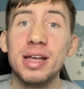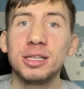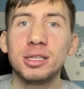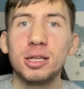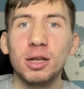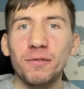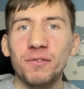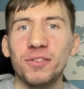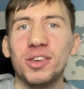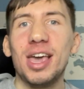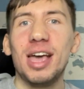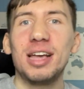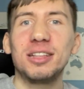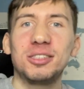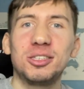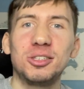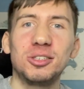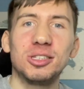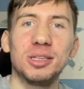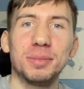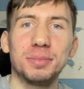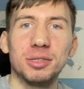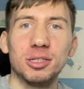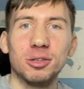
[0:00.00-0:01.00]
Don't forget to
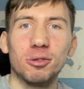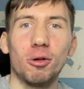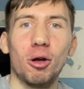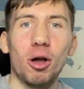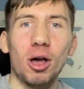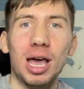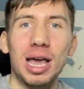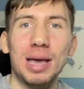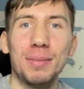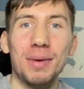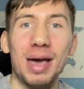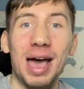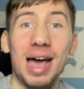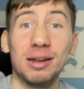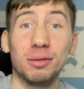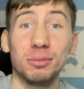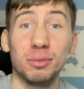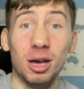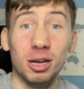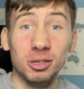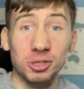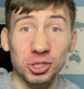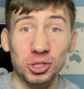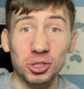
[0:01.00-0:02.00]
subscribe,
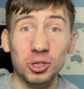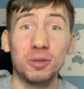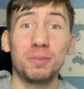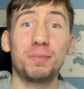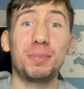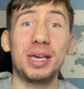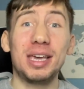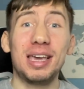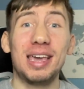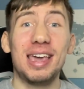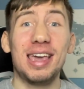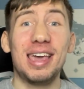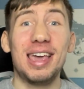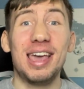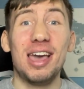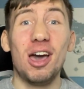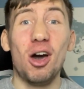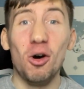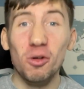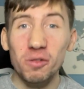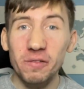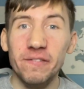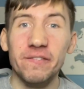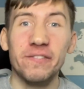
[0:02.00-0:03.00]
and I should be here
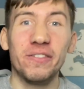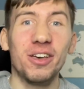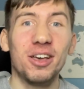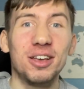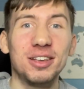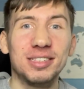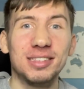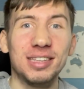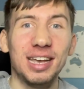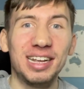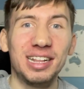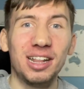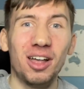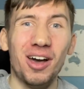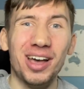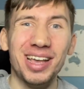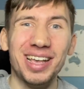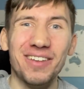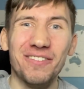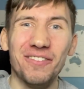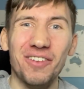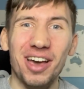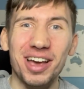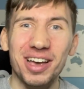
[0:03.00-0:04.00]
on Thursday
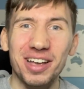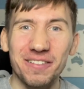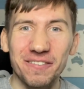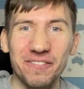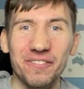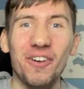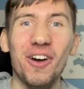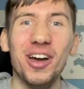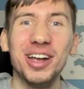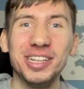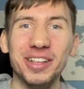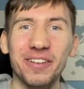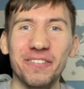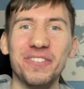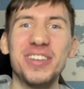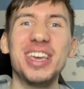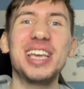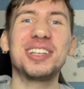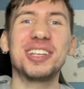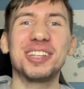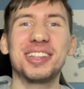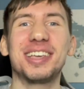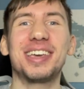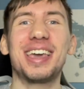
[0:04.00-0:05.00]
night if I can find a
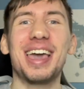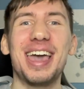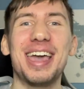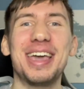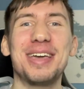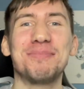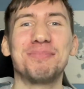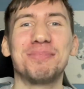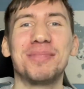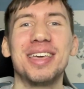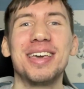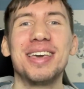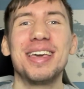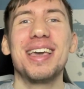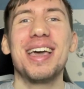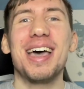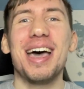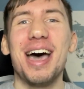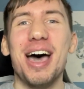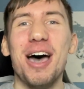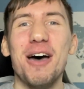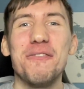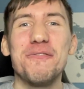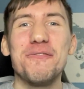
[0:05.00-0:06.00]
feed of the game
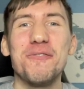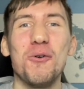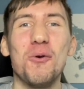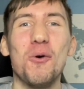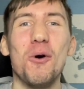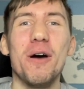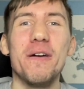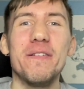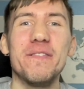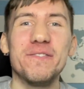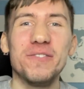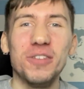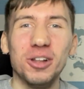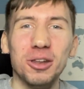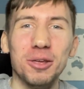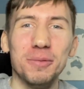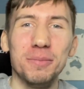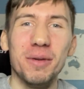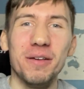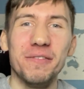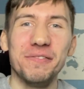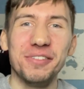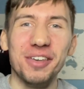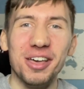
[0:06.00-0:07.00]
for a
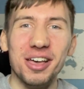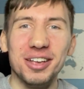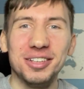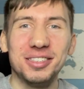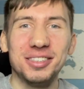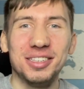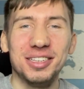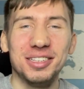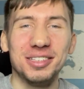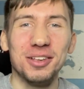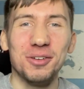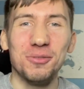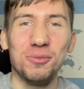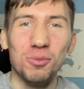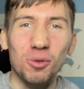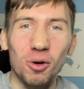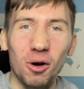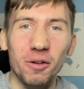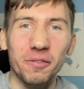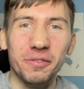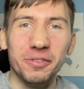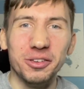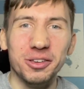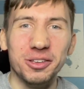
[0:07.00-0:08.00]
Fulham versus
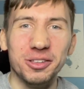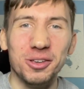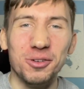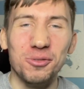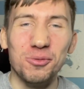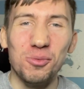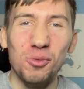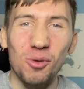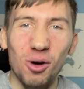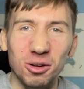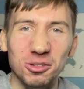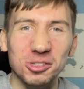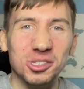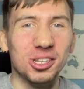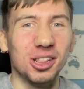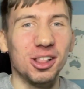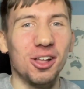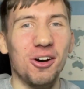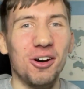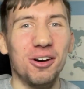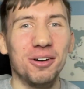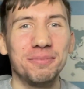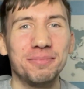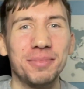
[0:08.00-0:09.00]
Watford watch
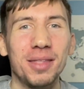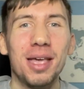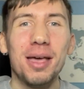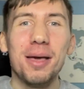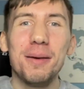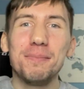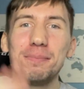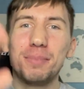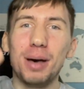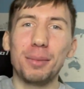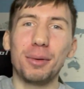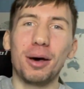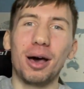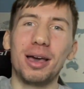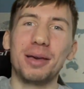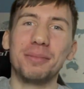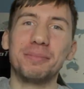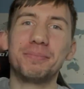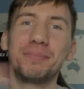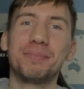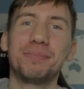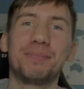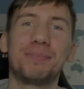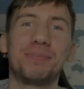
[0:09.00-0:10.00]
along. Bye-bye.